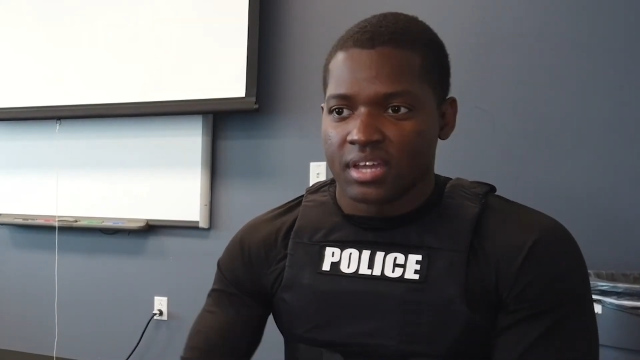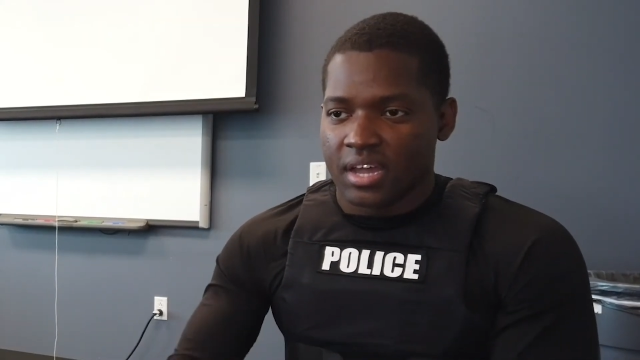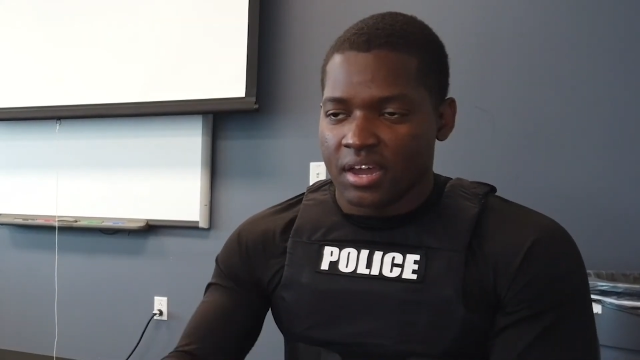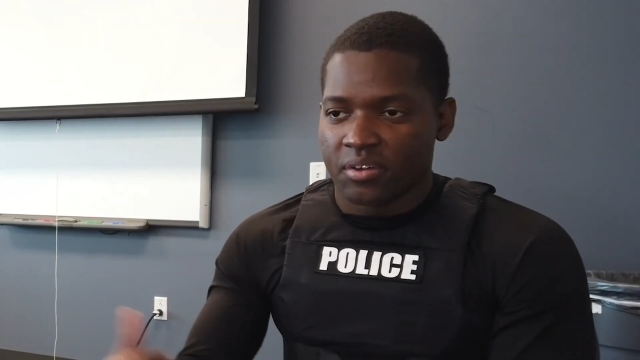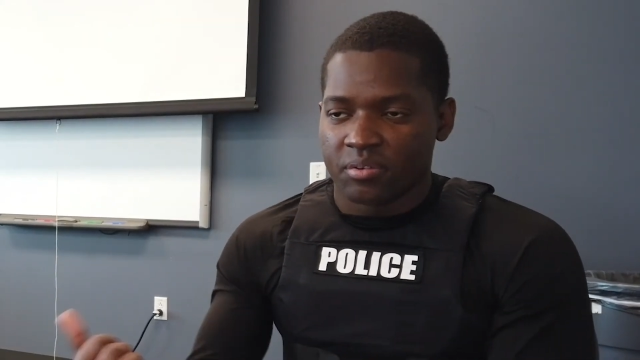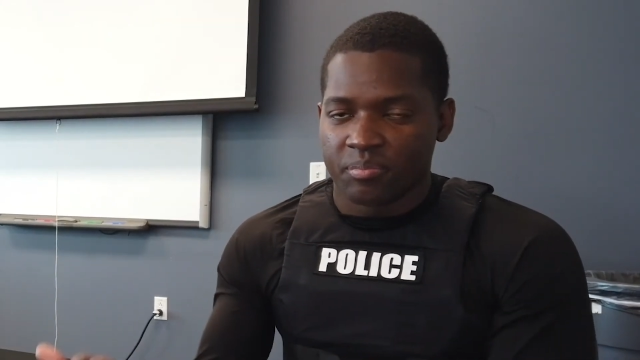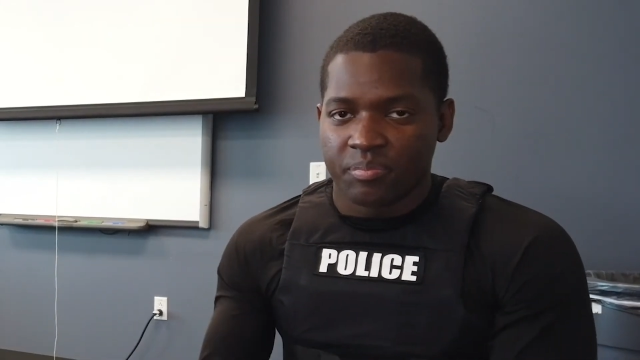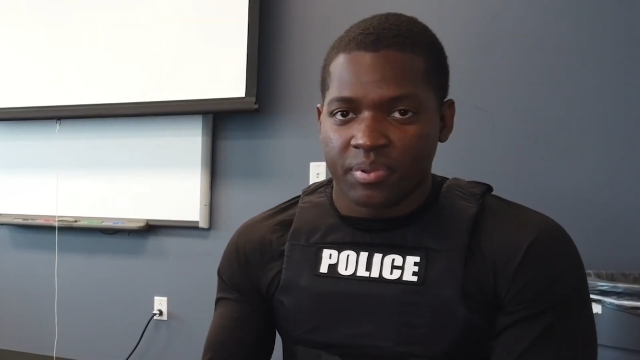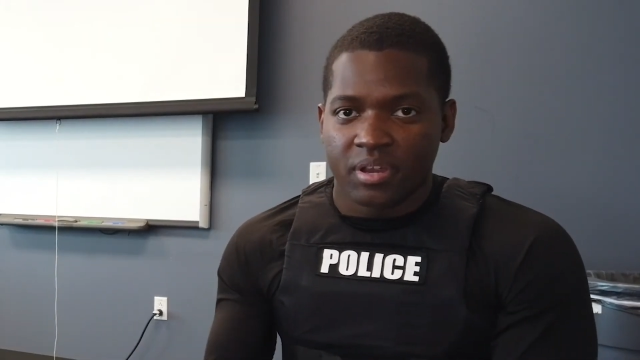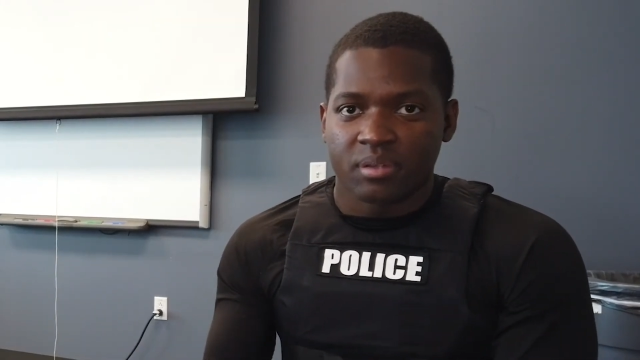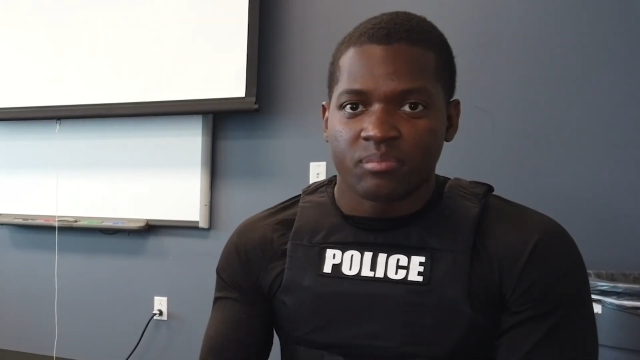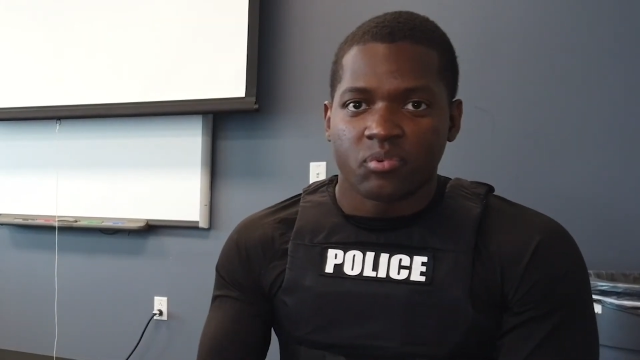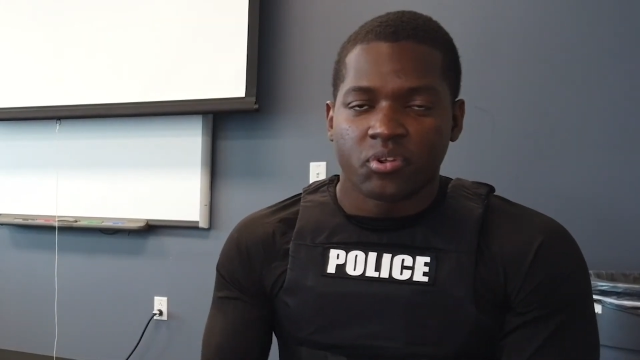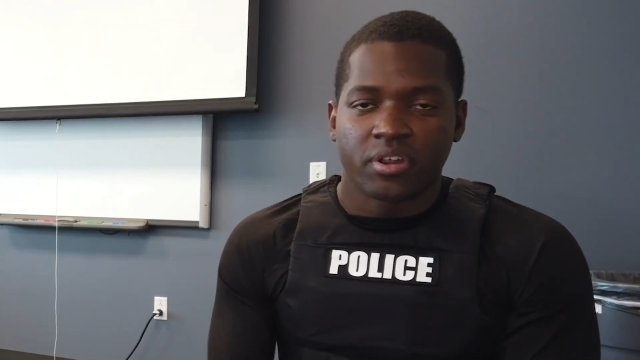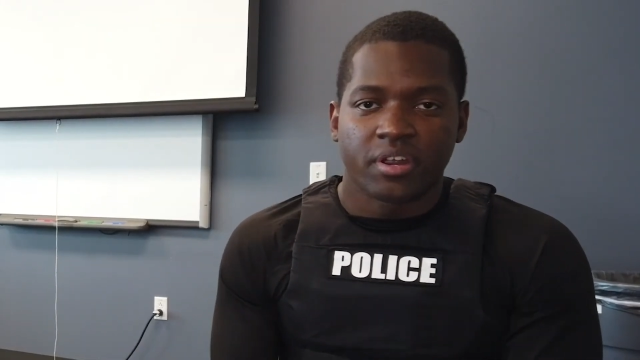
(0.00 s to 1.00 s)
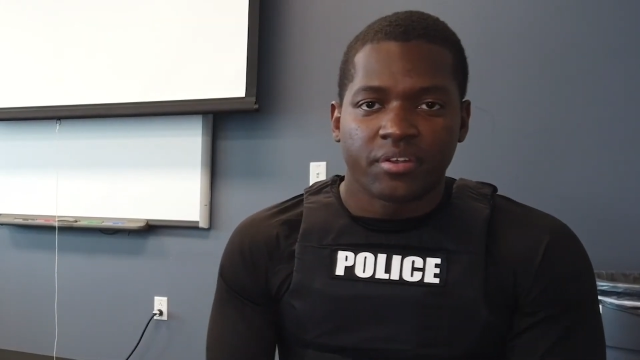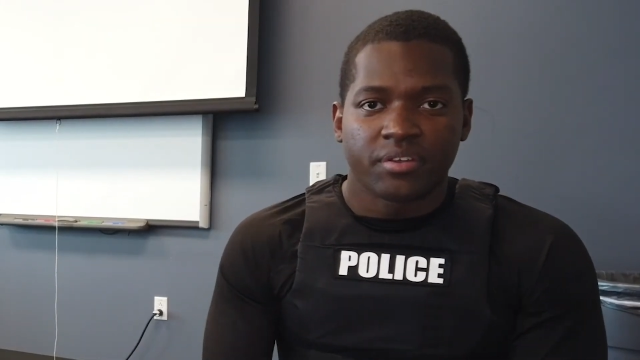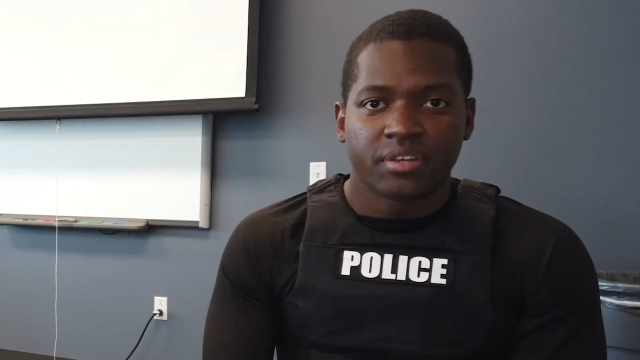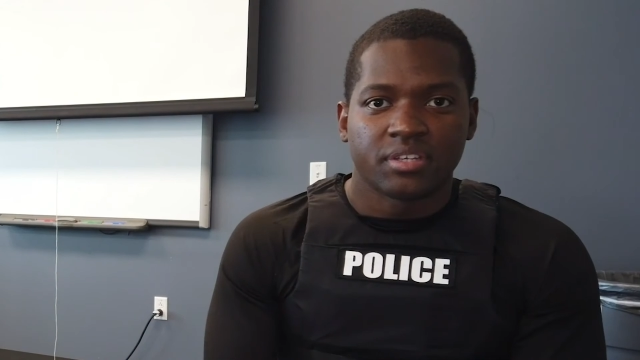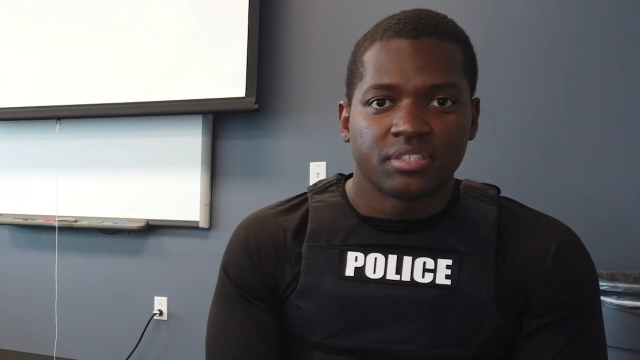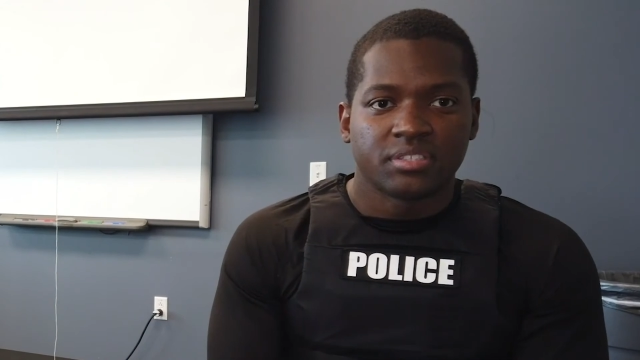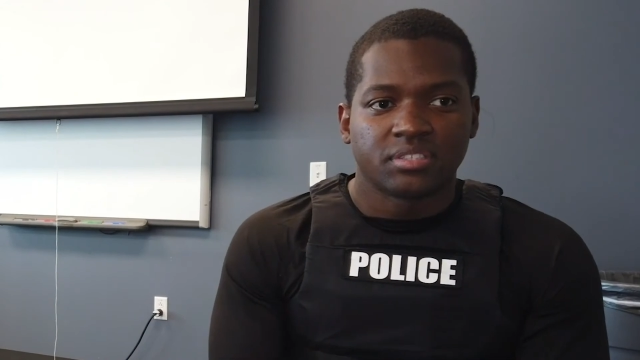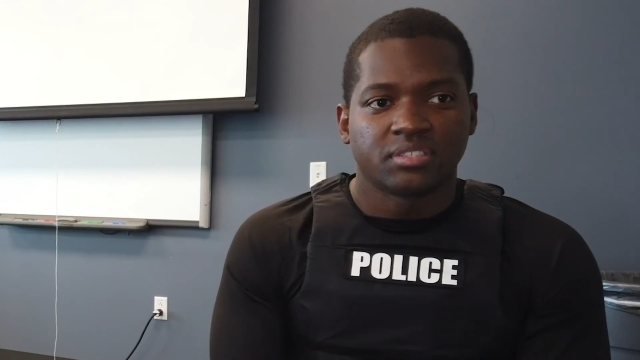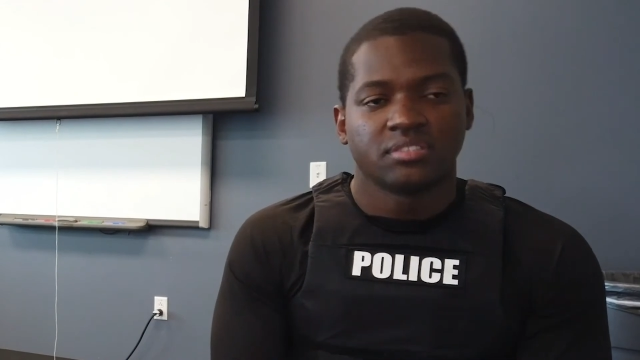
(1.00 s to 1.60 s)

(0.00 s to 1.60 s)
out in Parramore areas